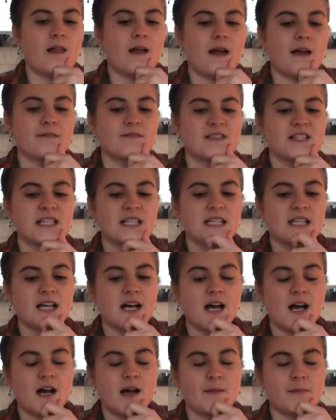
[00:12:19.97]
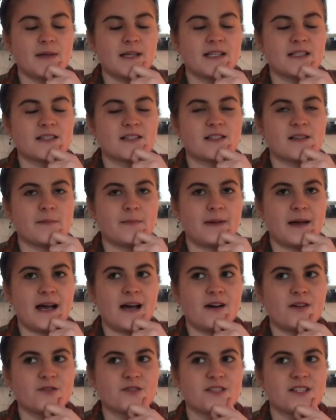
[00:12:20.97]
I've seen comments
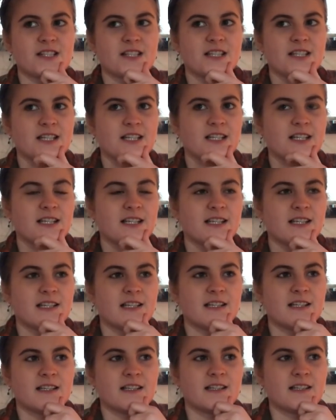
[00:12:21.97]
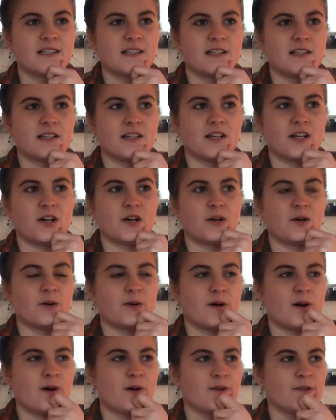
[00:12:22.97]
about, you
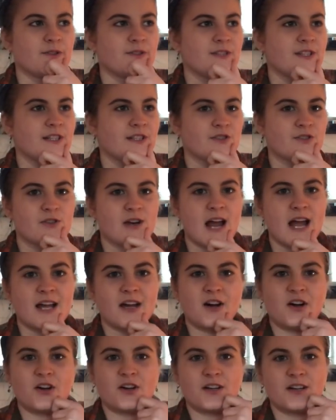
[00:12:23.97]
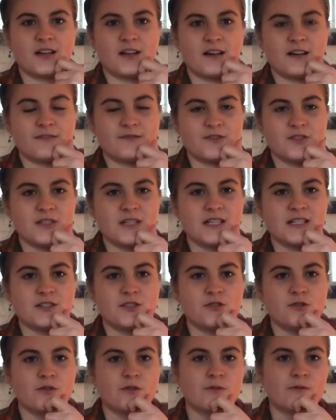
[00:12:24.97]
know, oh, you didn't try hard enough, you didn't
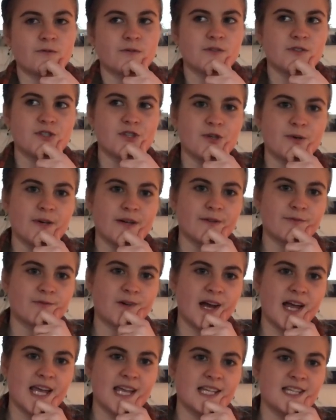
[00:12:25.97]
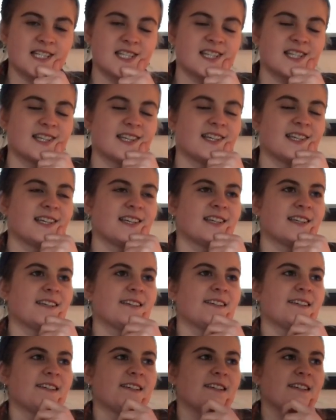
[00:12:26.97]
do it right,
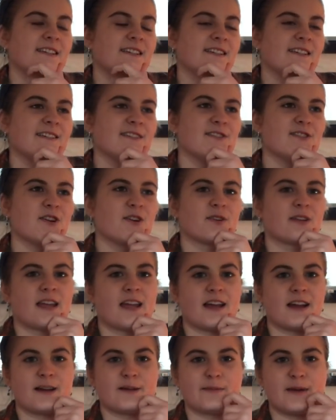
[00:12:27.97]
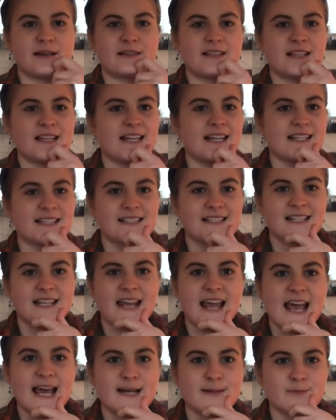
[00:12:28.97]
you don't care about the innocent
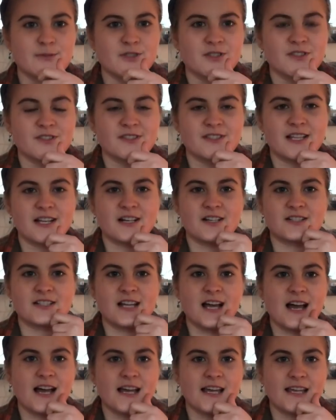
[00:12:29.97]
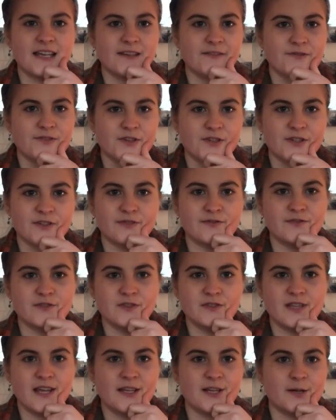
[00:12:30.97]
animals that are dying for the
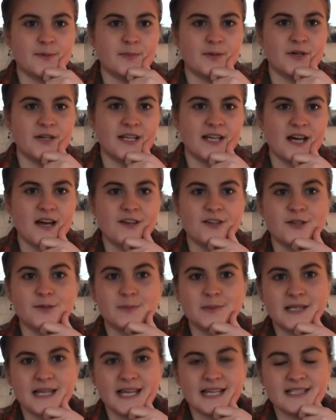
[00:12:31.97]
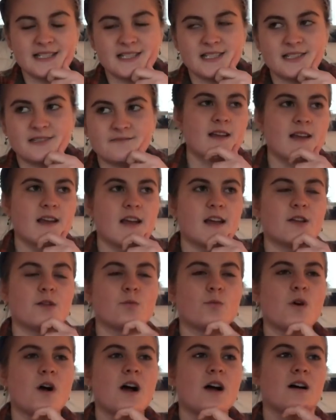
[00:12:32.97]
food that you're putting on your plate.
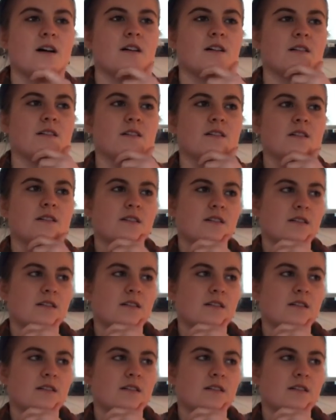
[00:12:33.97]
And while